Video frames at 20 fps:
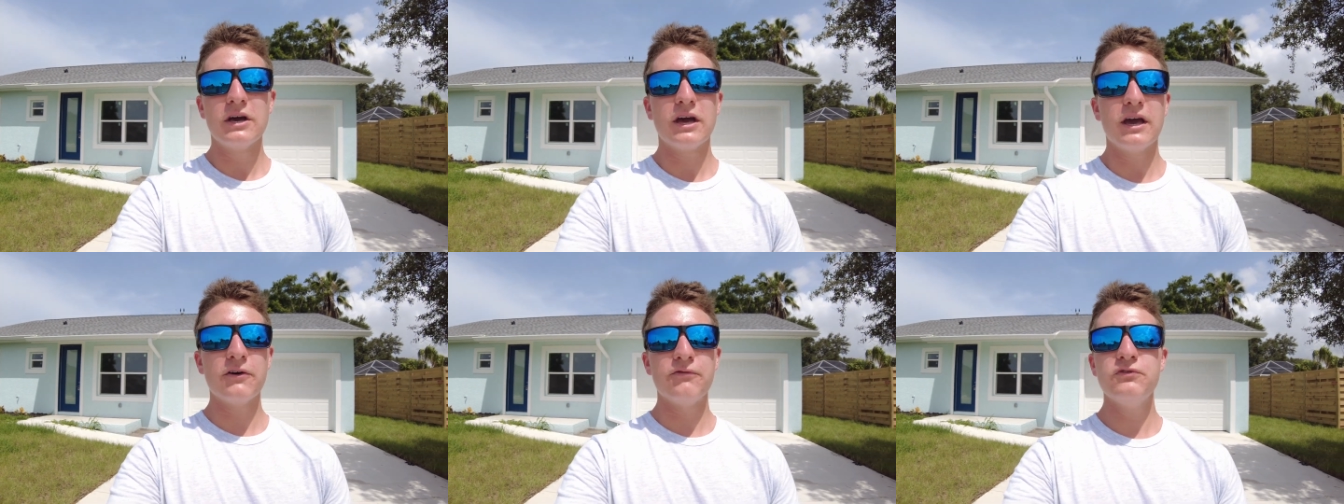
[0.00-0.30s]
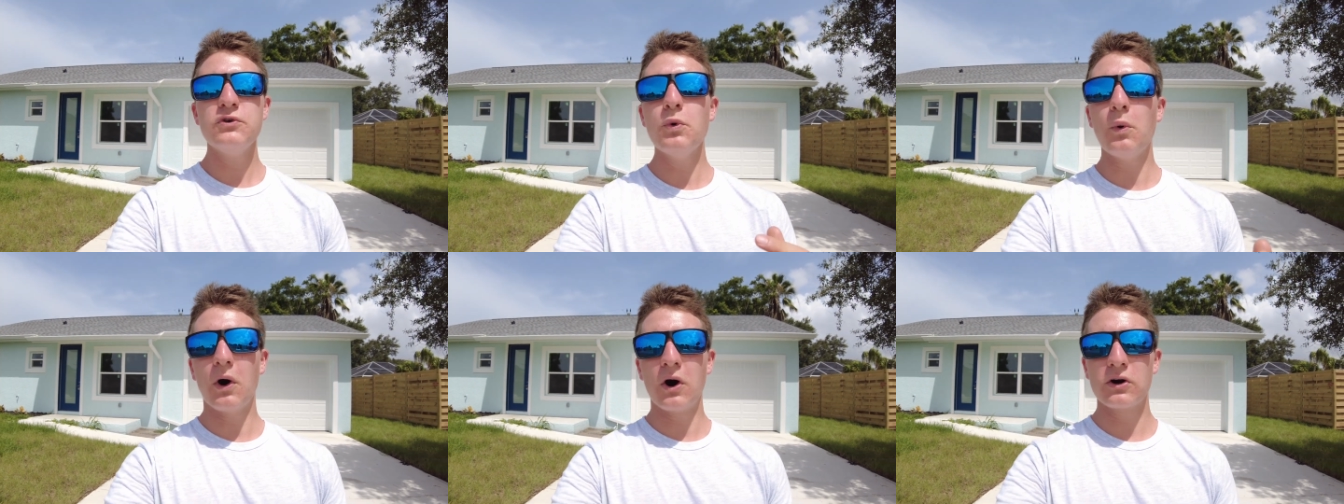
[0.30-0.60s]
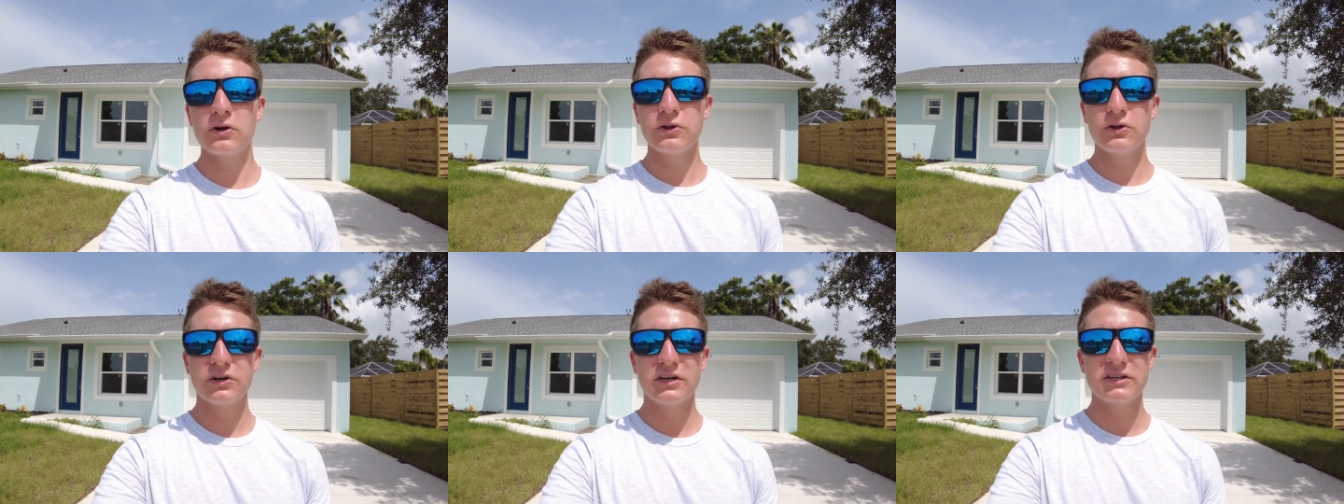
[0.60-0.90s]
if you
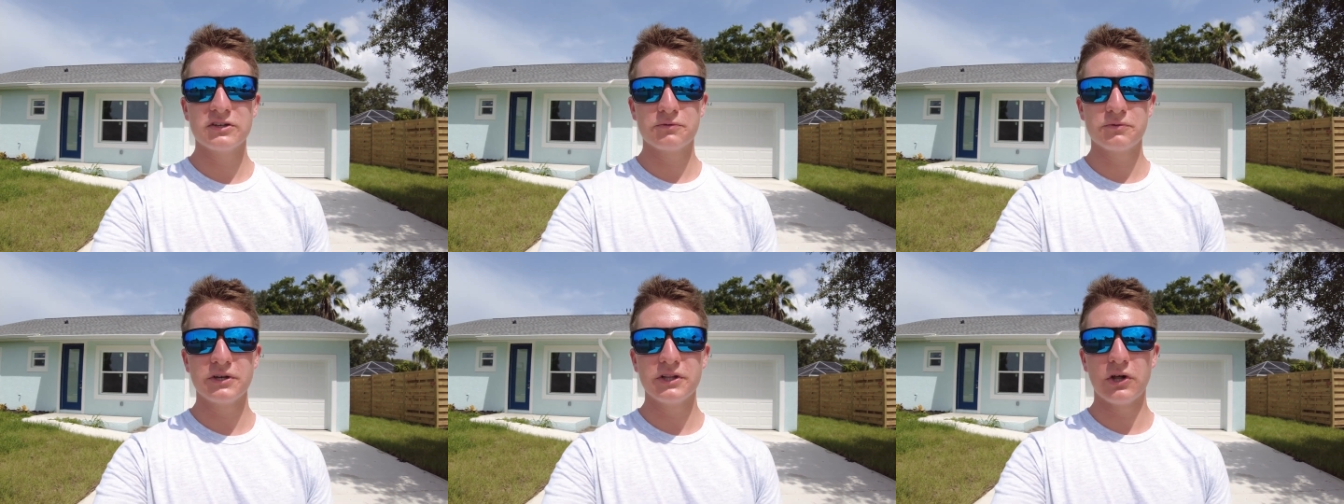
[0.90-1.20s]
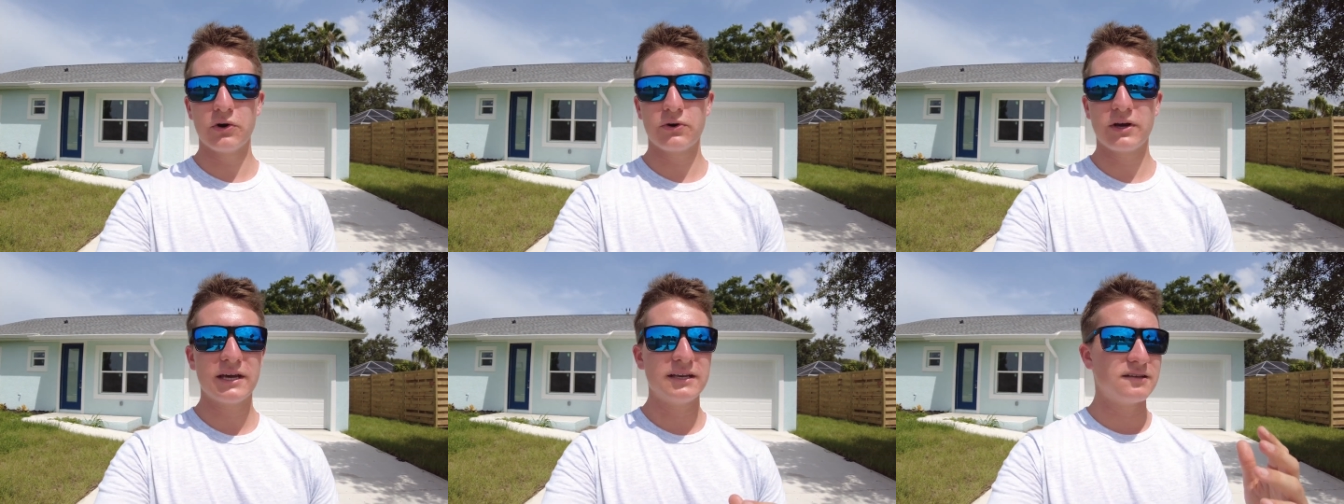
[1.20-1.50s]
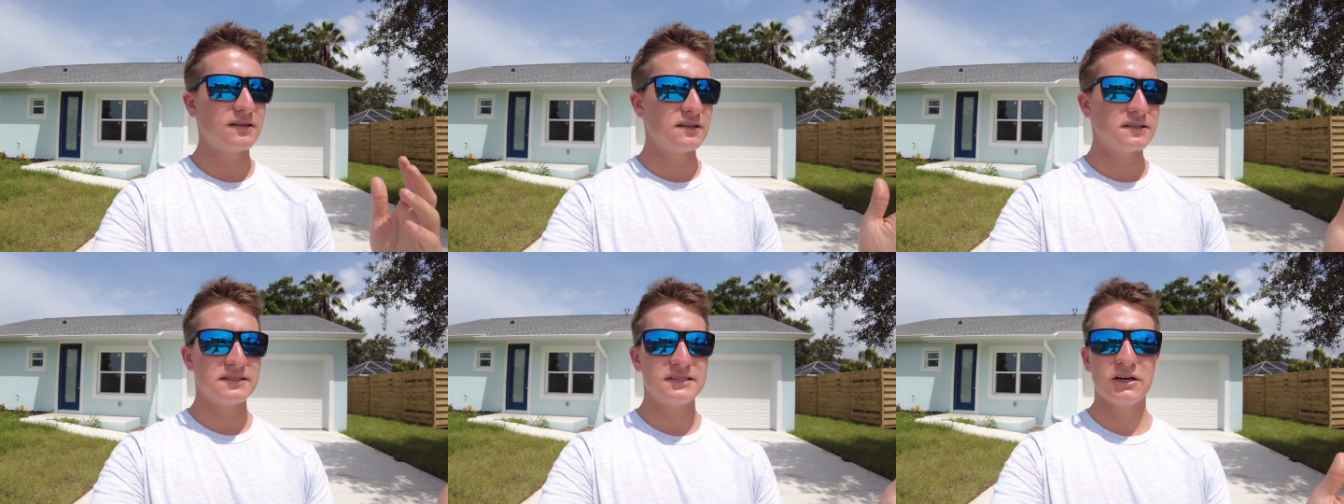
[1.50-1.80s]
are looking to relocate
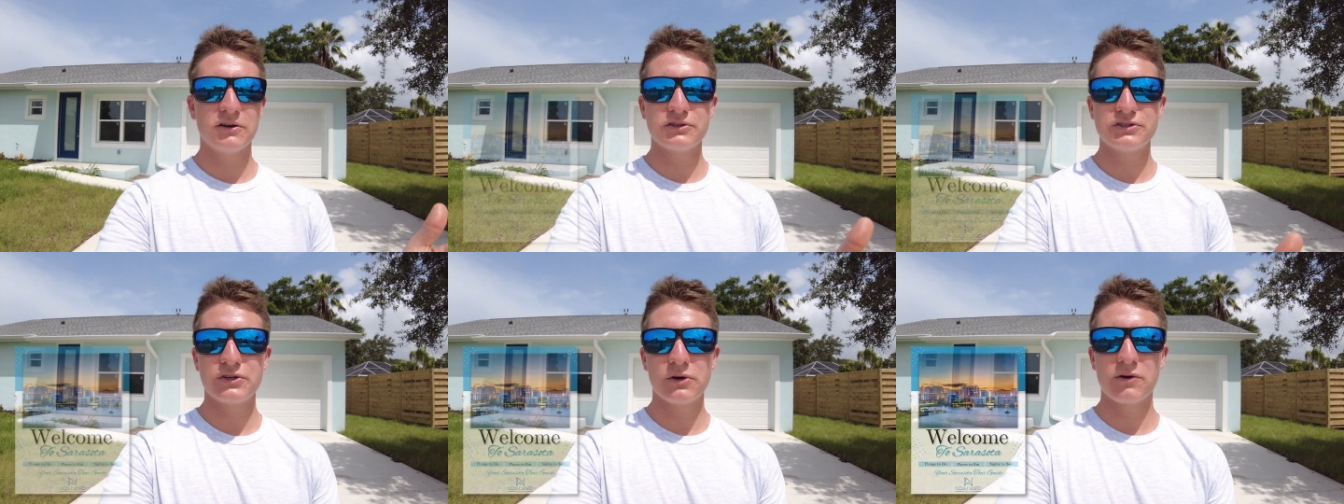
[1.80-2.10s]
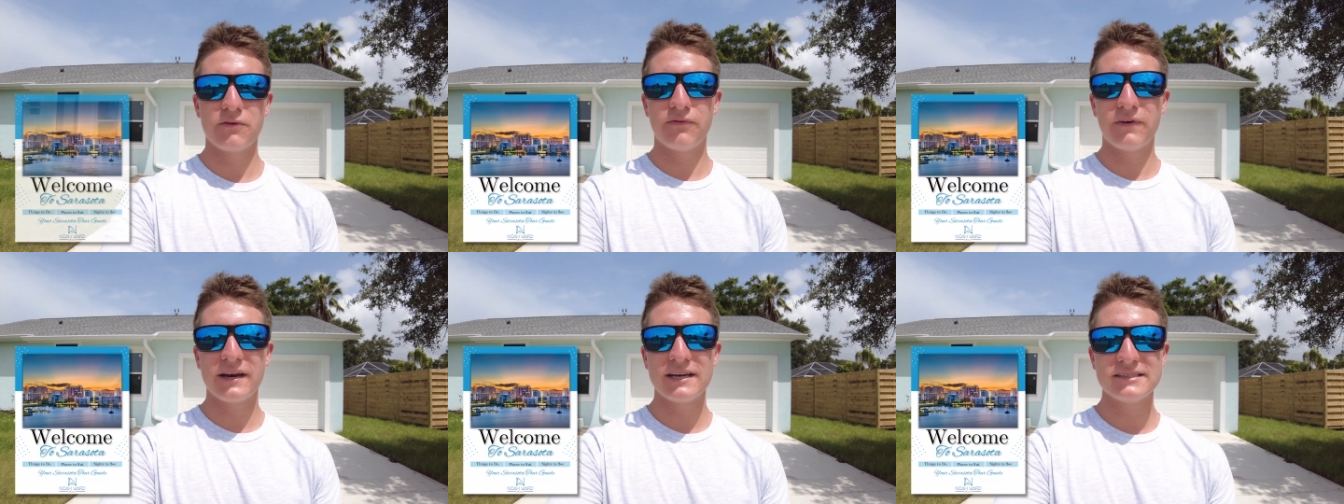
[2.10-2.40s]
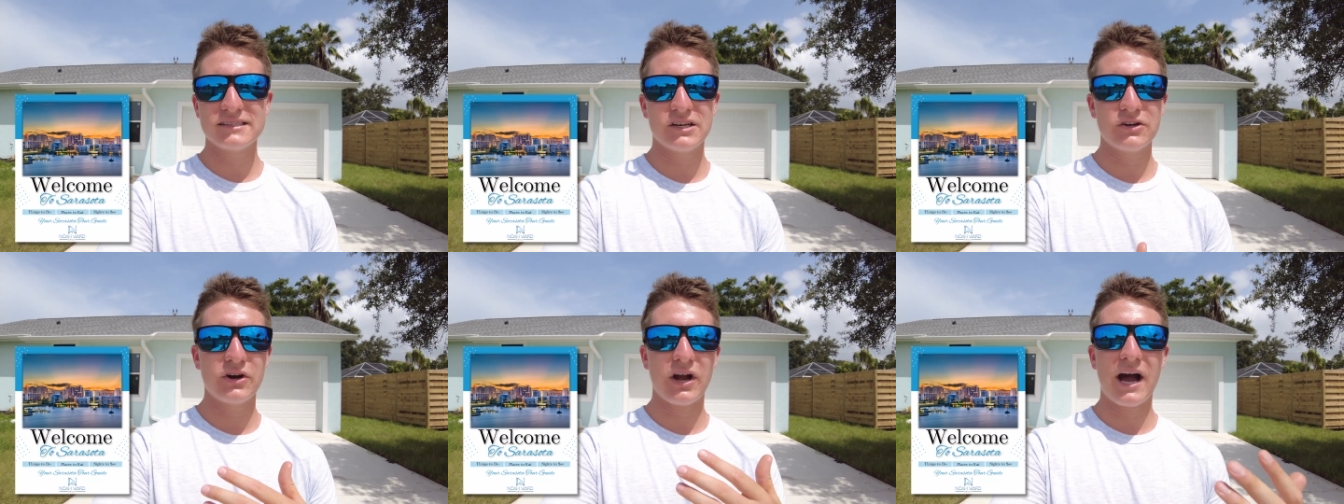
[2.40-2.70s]
to the Sarasota,
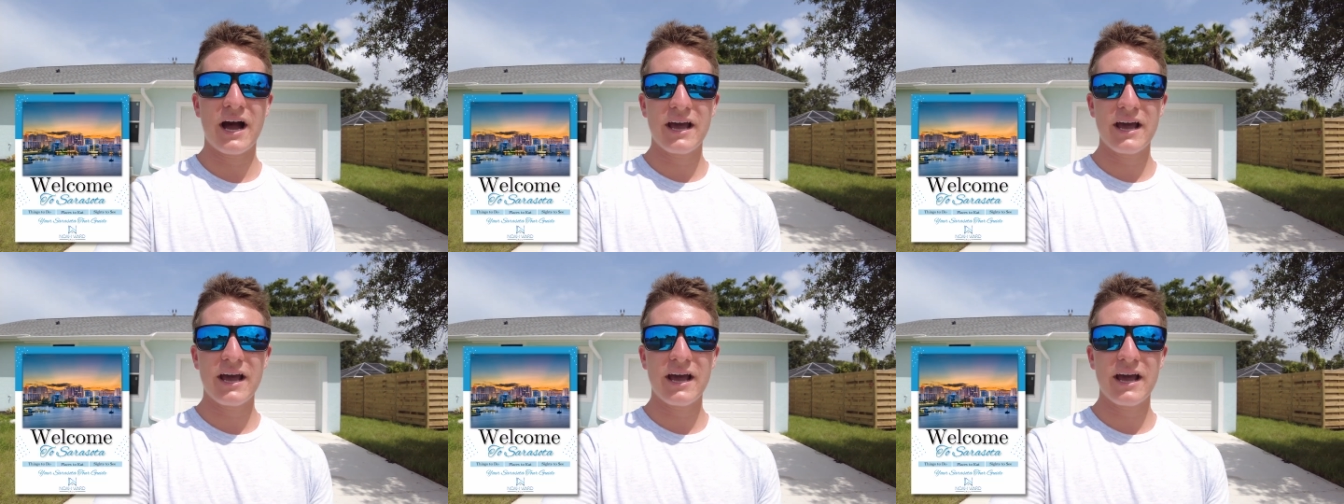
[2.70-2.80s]
Venice area,